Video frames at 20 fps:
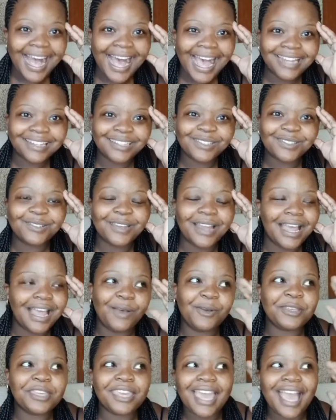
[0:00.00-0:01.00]
I
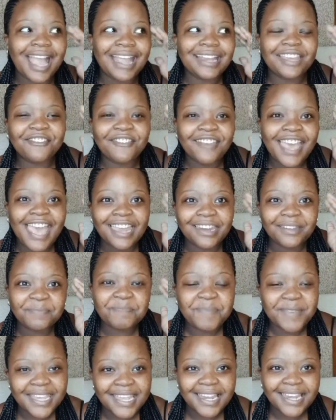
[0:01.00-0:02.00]
okay, I never had a
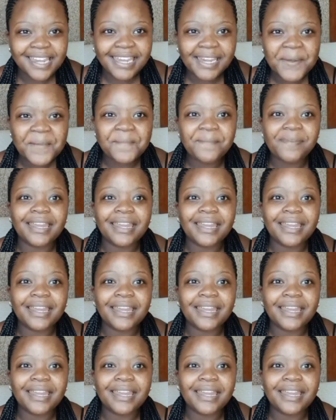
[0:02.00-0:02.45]
bin,